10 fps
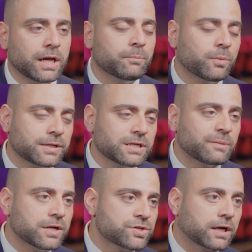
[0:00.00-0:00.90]
implementing
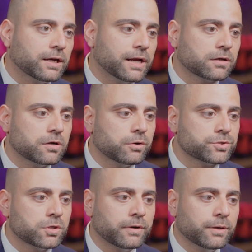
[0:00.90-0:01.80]
Patient Connect, our
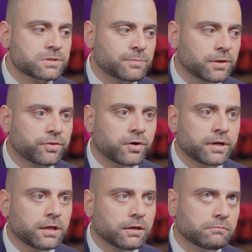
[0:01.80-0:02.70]
no-show rate was about
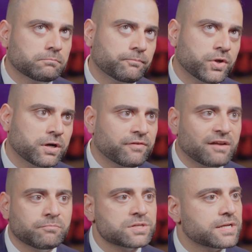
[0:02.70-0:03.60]
30,
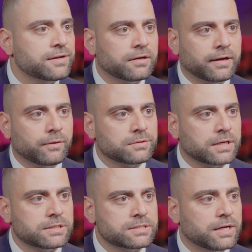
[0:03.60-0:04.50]
35%, and now it's,
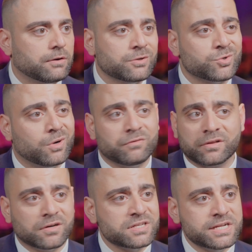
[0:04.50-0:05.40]
I'd say around 12 or
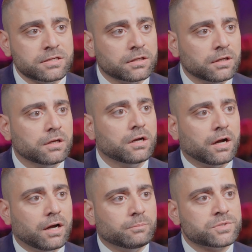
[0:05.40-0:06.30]
13.
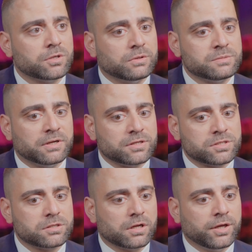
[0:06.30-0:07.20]
Um, so it's been a,
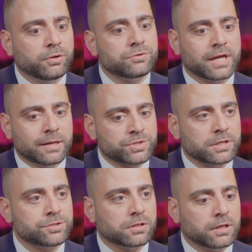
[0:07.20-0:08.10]
a huge game
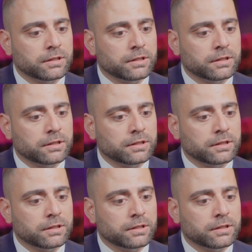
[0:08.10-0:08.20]
changer.